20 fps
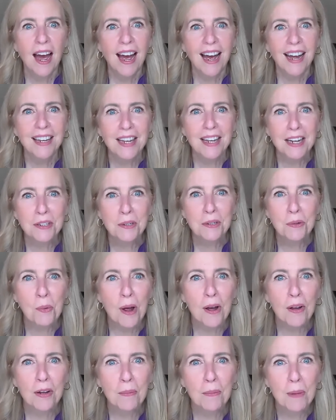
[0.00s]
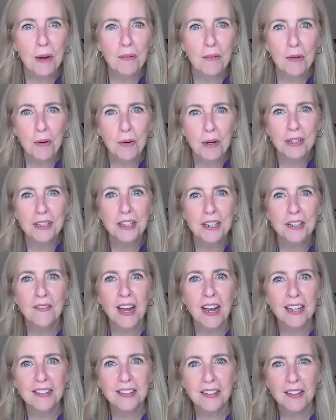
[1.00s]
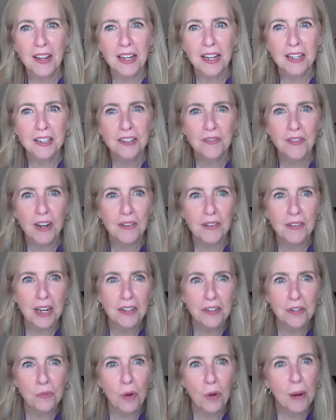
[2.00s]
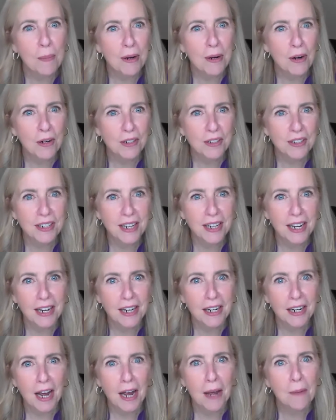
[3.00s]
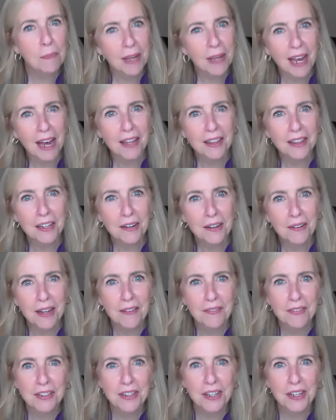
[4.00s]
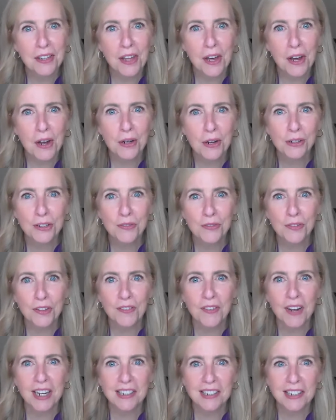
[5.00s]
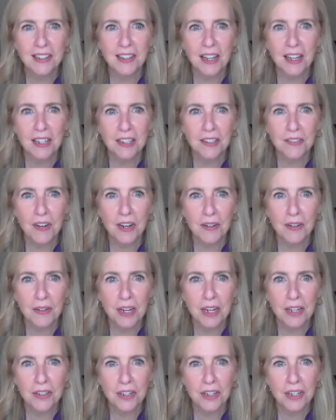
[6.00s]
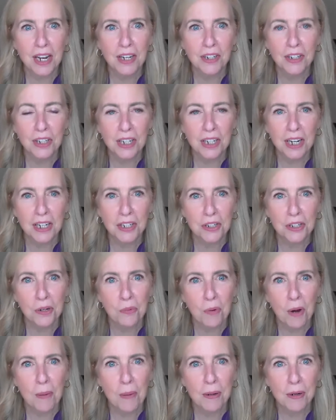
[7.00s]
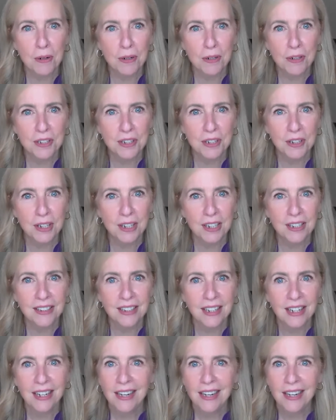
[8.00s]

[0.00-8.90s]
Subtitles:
I'd like to welcome everyone to the Vasculitis Foundation webinar today. I'm Kathy Olewski, the host for the Vasculitis Foundation Educational Webinar Series.